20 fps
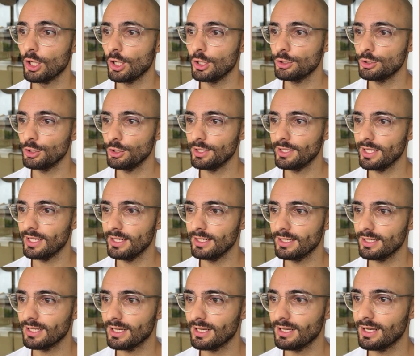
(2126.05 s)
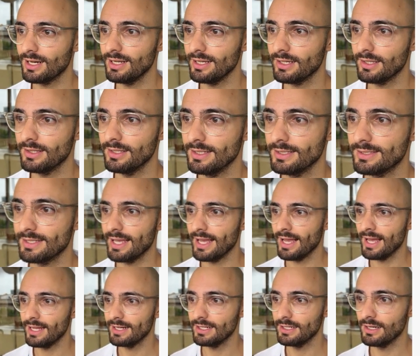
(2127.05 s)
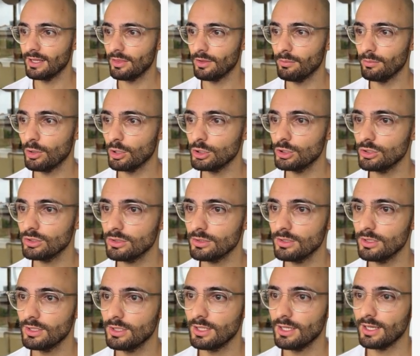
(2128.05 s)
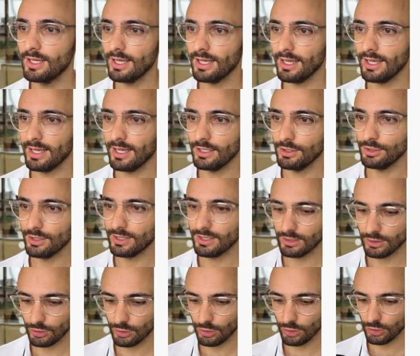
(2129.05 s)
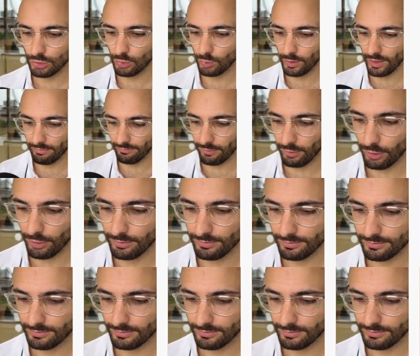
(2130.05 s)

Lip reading: So you can click this add another module and you can search Webflow.